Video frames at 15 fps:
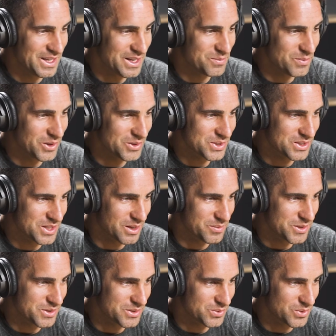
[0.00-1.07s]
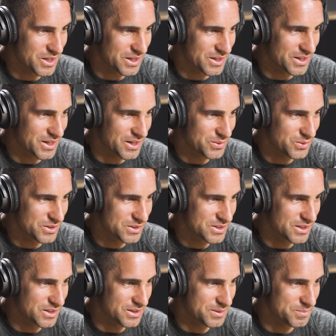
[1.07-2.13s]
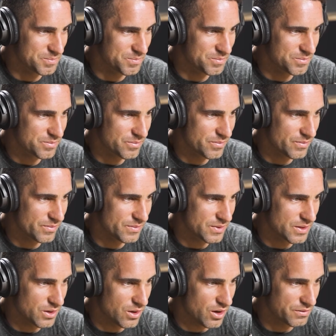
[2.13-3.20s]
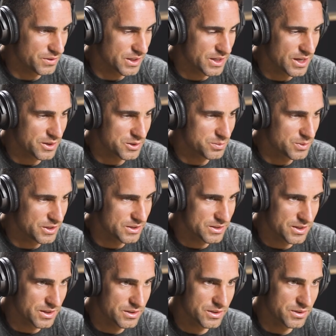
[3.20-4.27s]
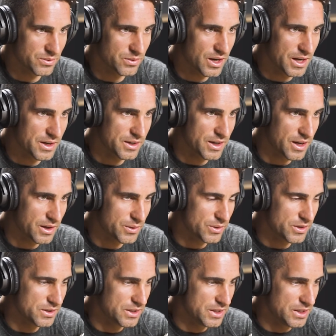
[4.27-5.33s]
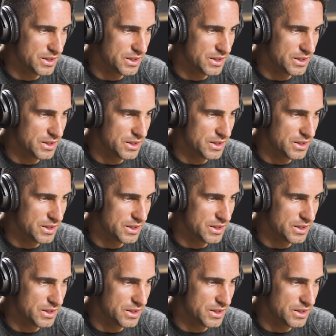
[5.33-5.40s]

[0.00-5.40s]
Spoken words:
And most of the time it was when I was off the couch because I couldn't ride in Iowa.